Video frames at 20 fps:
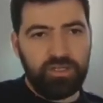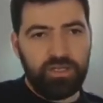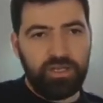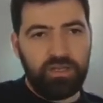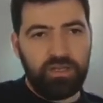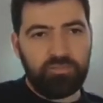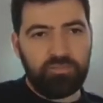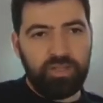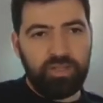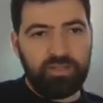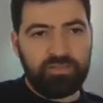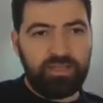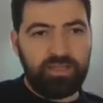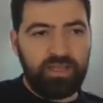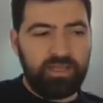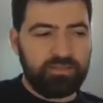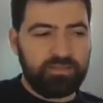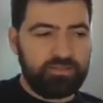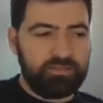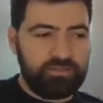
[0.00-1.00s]
And
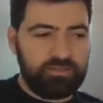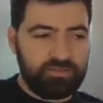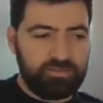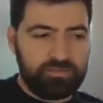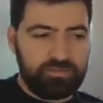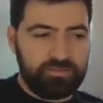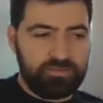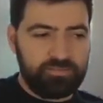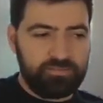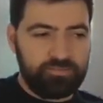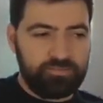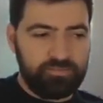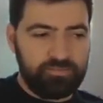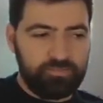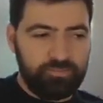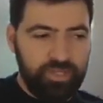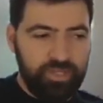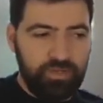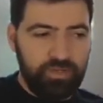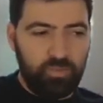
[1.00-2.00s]
that's
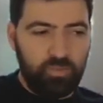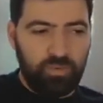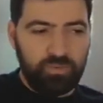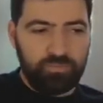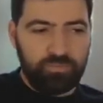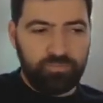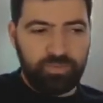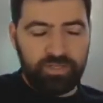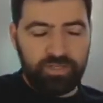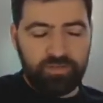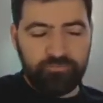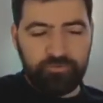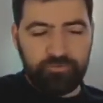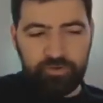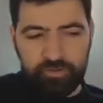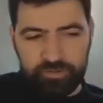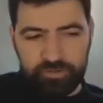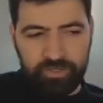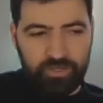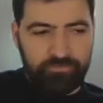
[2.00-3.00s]
being a
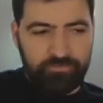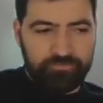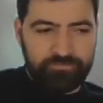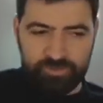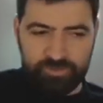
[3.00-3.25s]
very kind of